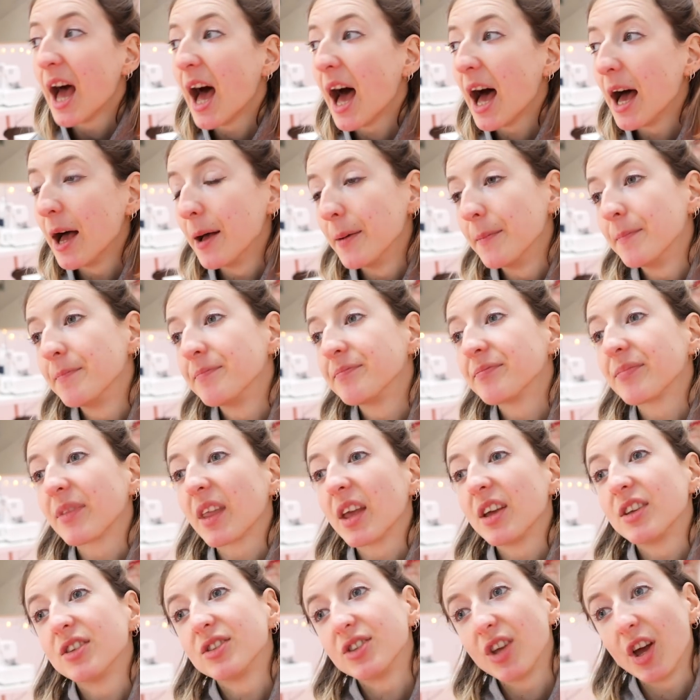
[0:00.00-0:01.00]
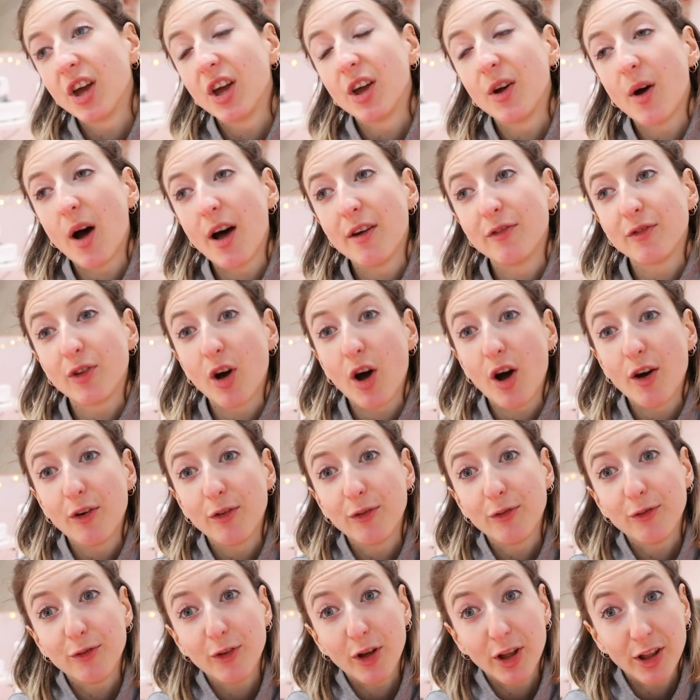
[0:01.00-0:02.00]
Um, so I've got a
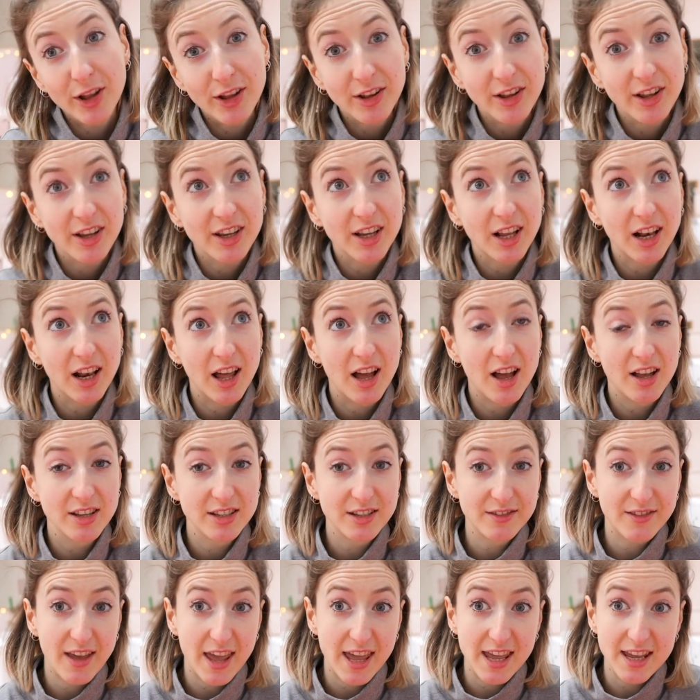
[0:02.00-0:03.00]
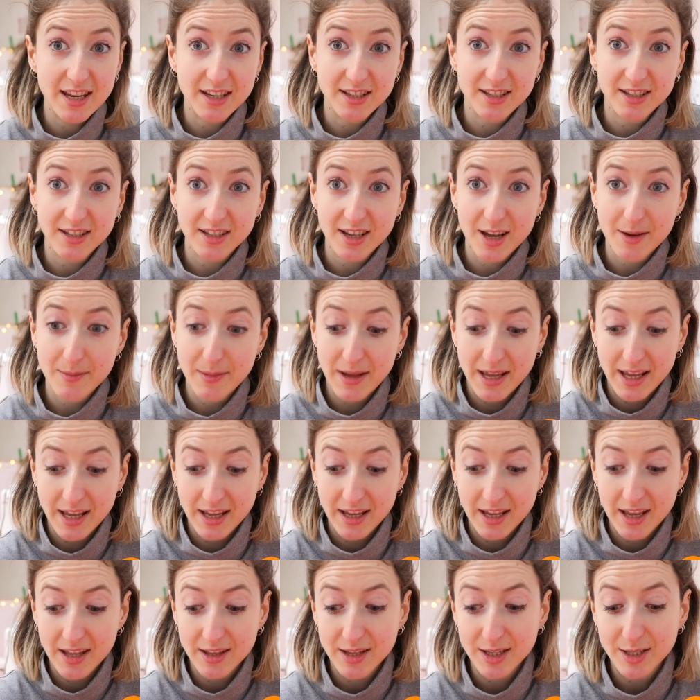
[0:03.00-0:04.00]
full class of eight
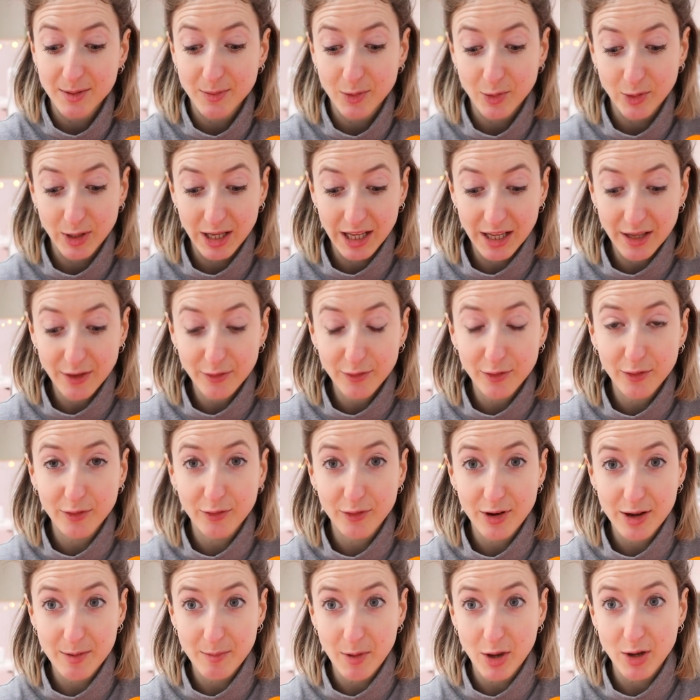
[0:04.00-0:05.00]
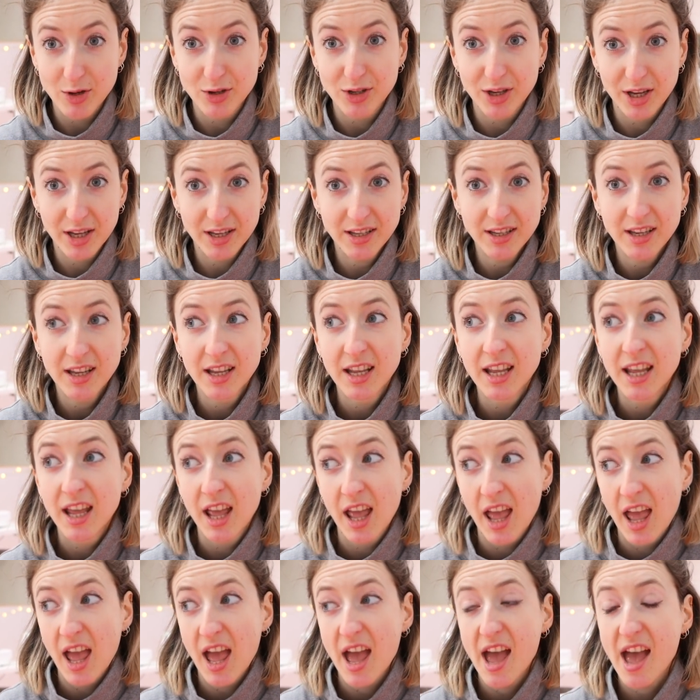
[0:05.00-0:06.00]
coming this morning for free motion.
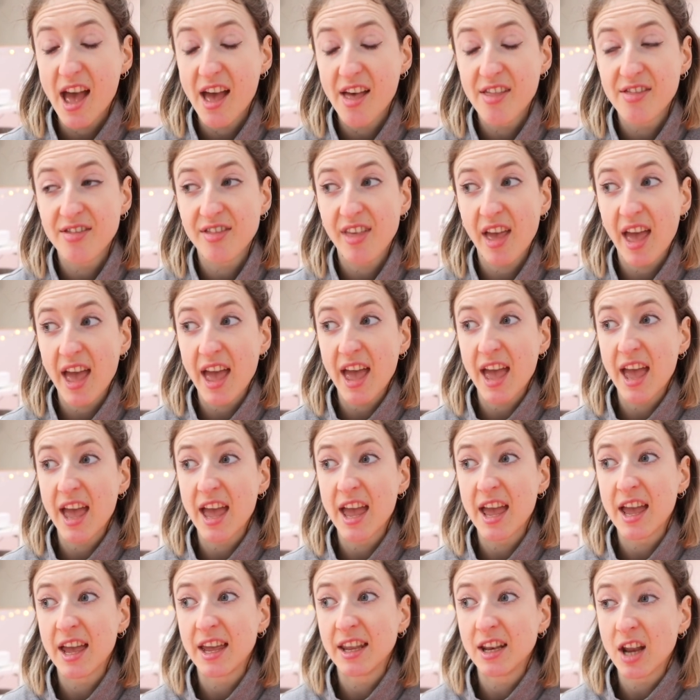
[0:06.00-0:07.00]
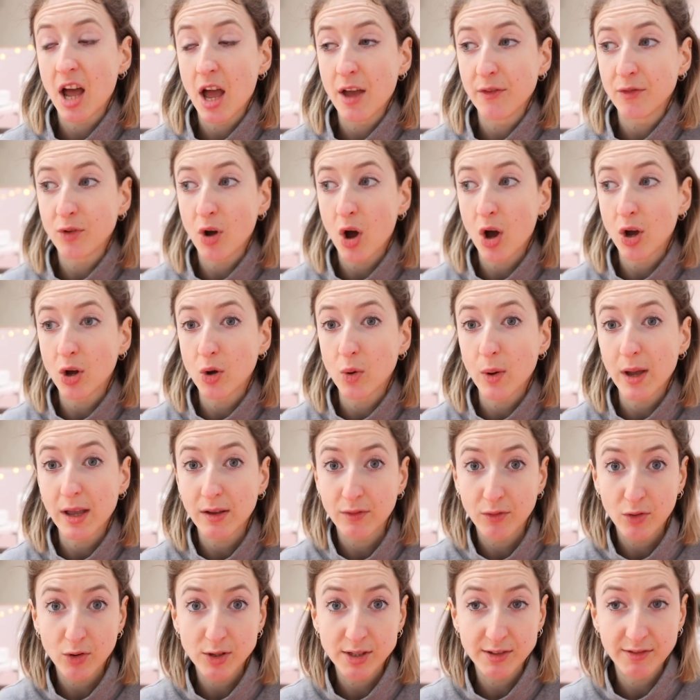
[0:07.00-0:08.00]
And then I've got a quick
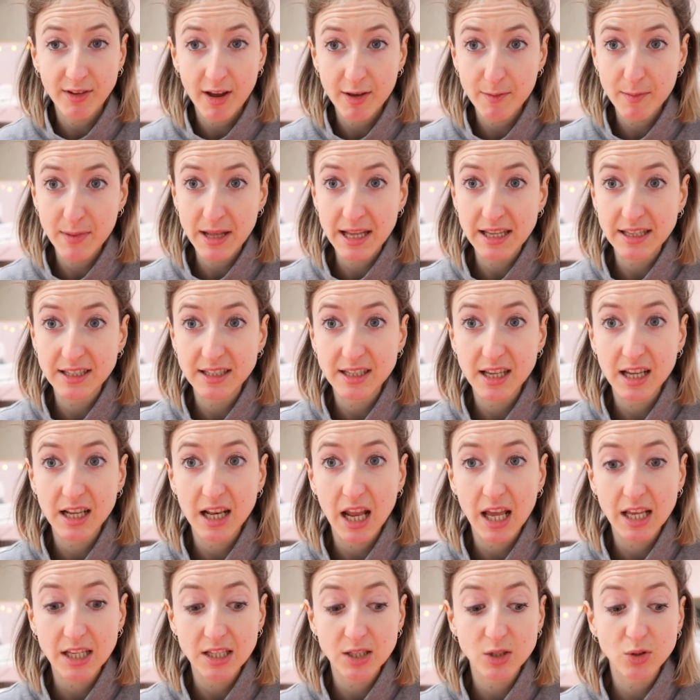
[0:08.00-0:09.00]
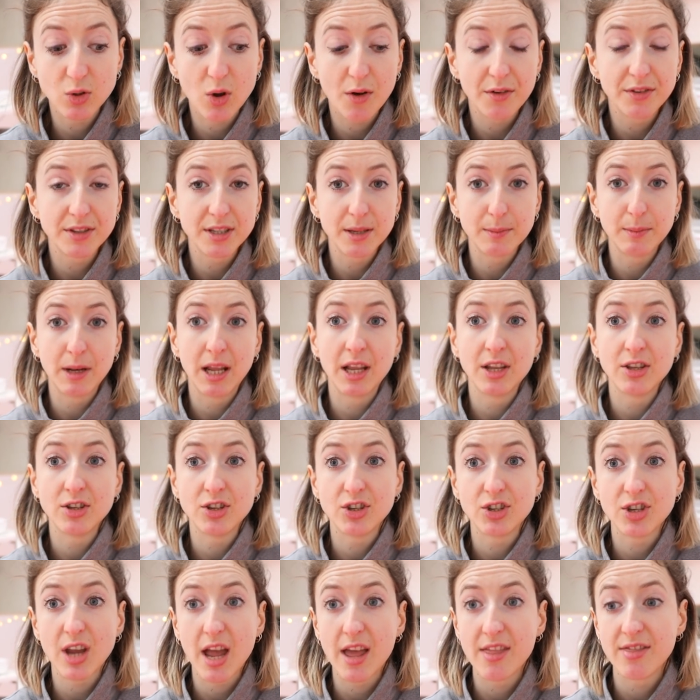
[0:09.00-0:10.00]
45 minutes to like scoff some
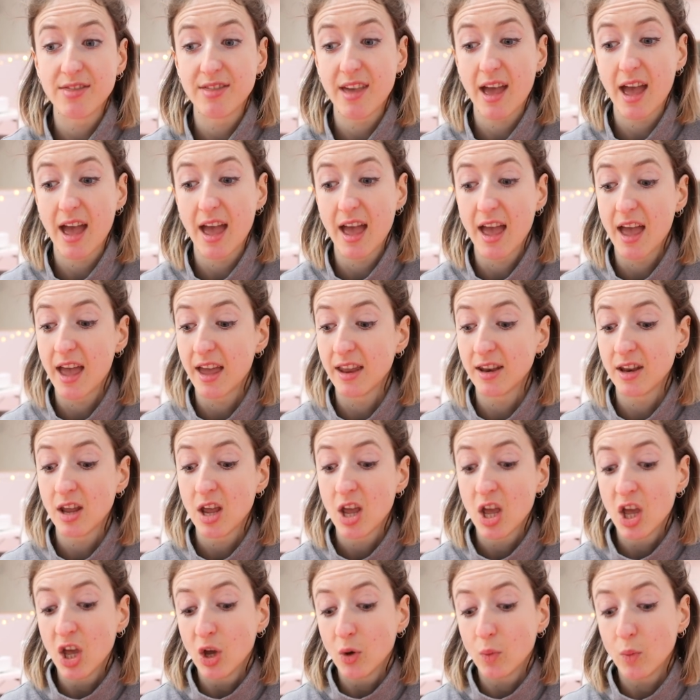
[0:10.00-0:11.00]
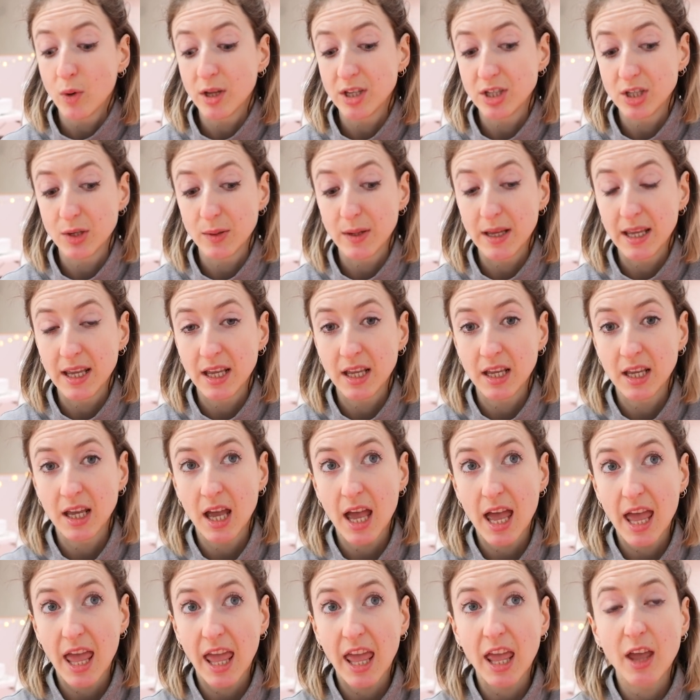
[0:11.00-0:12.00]
lunch and then we're doing
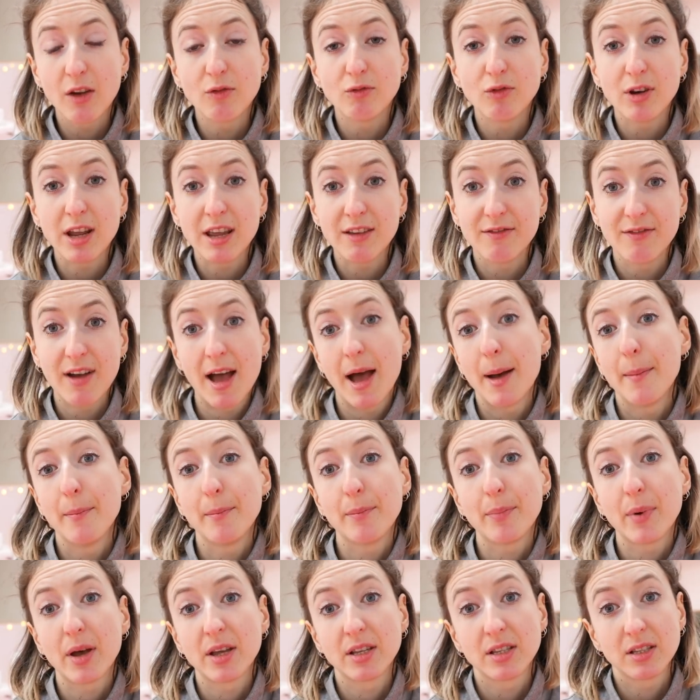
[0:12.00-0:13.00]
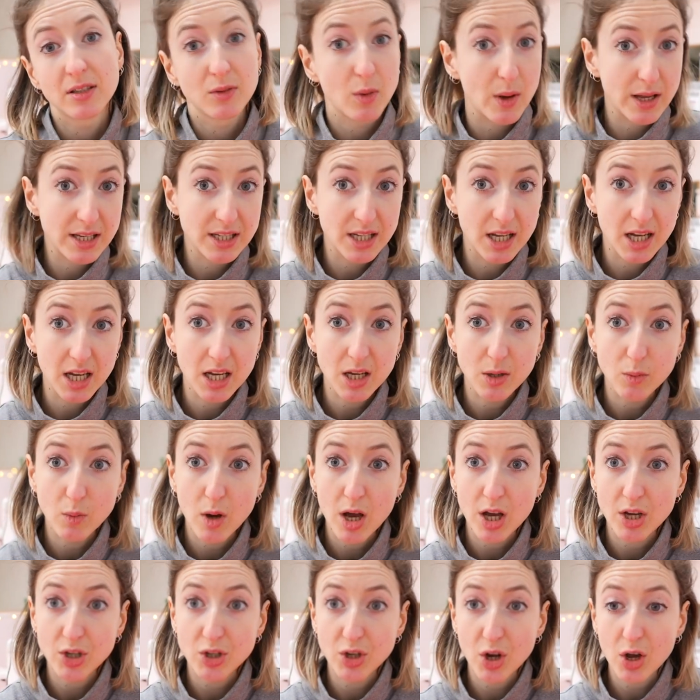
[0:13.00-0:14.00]
a revamp a sweater
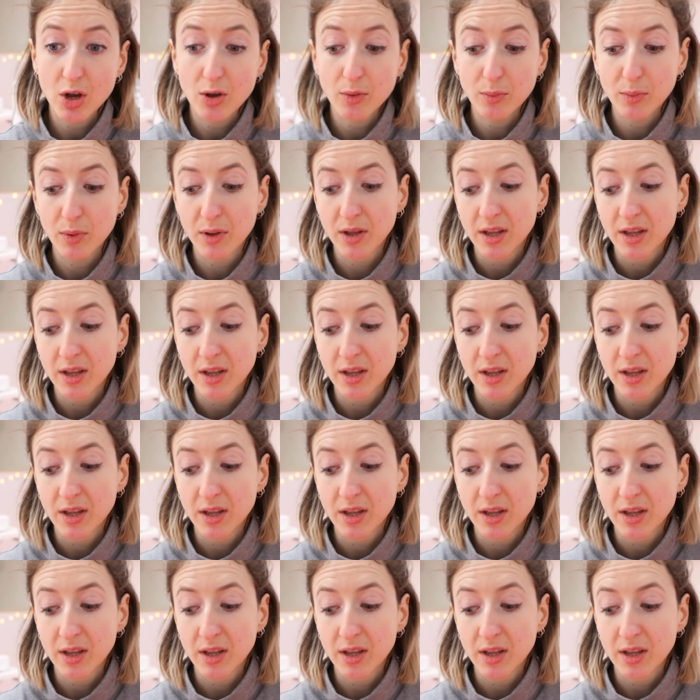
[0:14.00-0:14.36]
workshop,